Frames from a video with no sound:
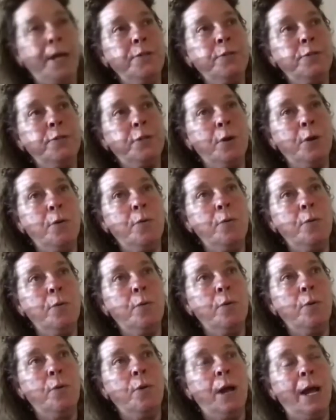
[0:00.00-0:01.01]
so
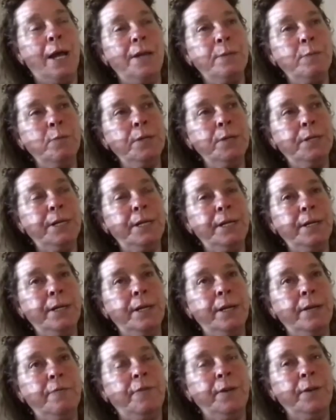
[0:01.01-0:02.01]
as I'm looking
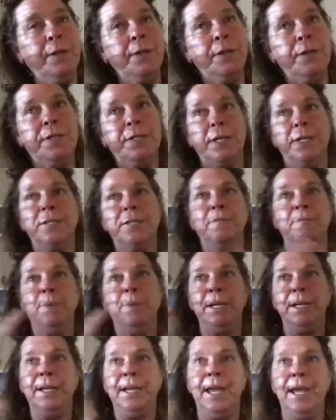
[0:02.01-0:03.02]
and feeling the sense of
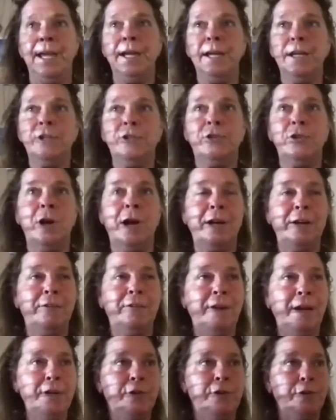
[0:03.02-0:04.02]
being caged, not
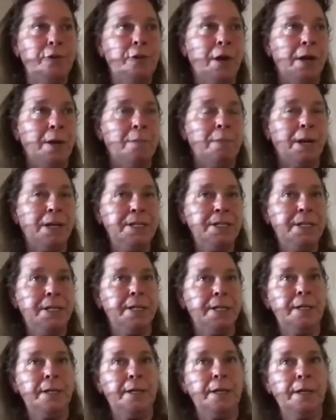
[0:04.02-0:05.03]
adventure, not
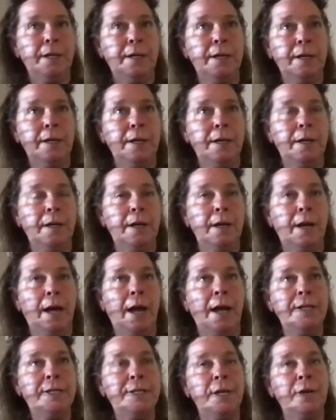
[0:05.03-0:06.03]
abundant,
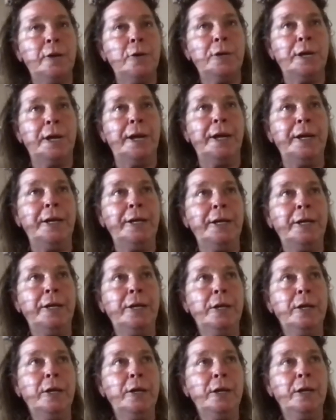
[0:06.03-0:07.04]
I said, okay,
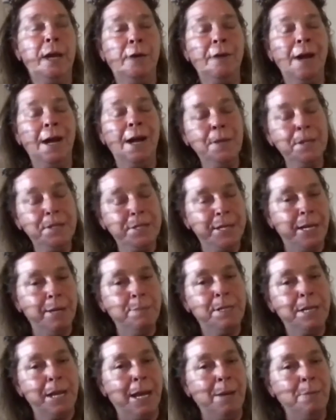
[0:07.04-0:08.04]
around the same
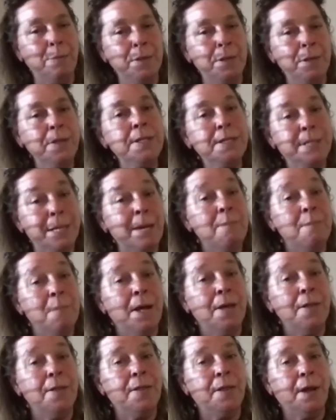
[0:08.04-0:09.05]
time, within the same
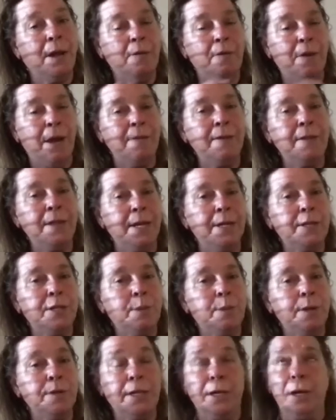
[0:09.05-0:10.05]
month of having that
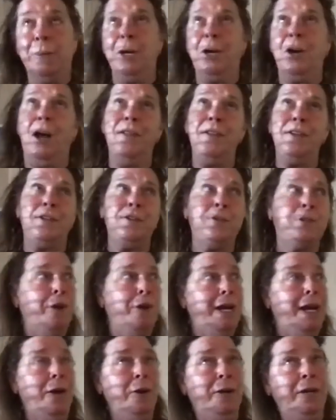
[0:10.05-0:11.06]
experience, like, oh my God, this is
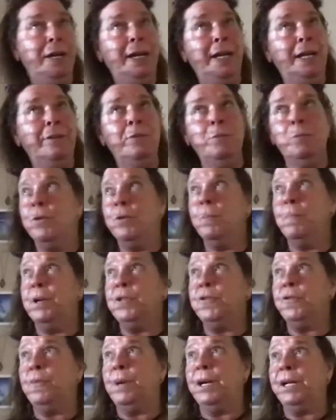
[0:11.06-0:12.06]
great. How can I get even more
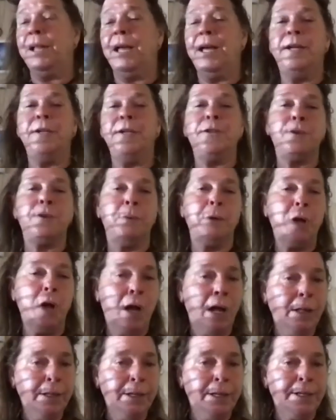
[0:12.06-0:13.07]
robust for my clients? So a
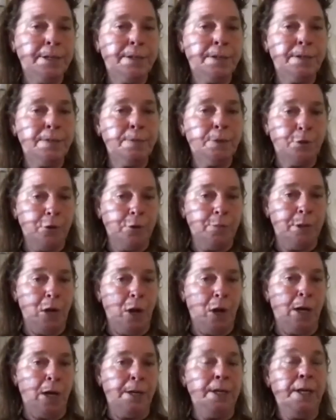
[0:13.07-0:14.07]
colleague turned me
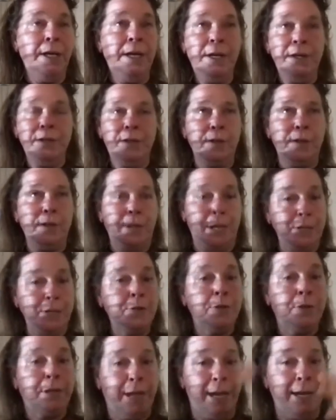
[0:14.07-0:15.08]
on. So the
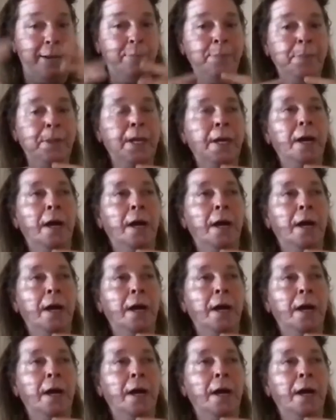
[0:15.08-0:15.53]
answer came.